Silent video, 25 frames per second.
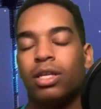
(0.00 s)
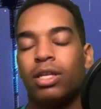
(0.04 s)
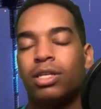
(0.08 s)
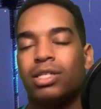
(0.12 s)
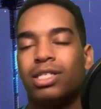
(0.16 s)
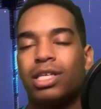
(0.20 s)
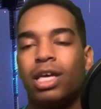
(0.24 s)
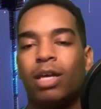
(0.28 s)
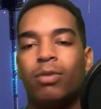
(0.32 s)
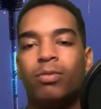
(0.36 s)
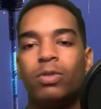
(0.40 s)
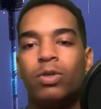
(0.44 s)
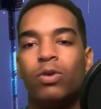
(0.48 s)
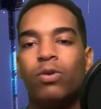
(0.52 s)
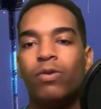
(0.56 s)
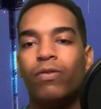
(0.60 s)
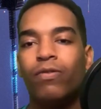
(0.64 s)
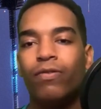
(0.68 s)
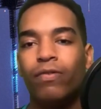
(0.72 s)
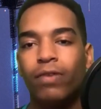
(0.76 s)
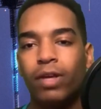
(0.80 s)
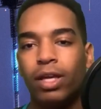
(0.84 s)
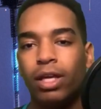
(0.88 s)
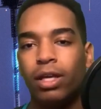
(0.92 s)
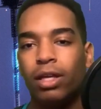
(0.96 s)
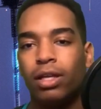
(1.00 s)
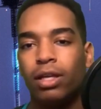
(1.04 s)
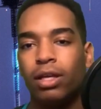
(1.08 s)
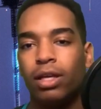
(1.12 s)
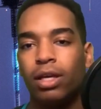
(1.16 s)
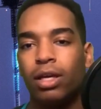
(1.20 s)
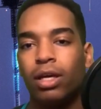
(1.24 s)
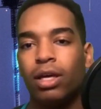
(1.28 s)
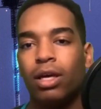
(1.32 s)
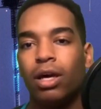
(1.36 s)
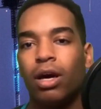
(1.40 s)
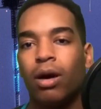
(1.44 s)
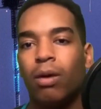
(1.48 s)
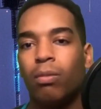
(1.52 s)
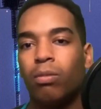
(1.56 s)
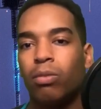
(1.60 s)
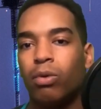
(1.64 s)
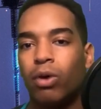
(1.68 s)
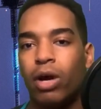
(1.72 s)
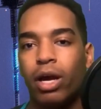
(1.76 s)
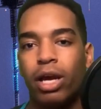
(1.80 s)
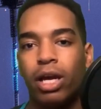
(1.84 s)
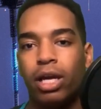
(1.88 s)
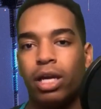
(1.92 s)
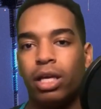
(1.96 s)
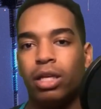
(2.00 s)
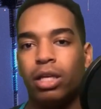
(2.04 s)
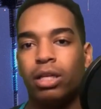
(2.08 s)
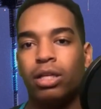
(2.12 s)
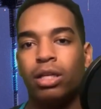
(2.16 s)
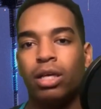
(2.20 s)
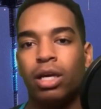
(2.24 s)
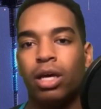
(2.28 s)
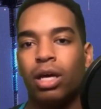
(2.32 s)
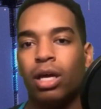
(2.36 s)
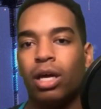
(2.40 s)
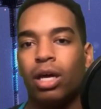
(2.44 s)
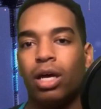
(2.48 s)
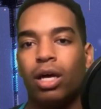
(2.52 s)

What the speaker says: the same two feet, a brain,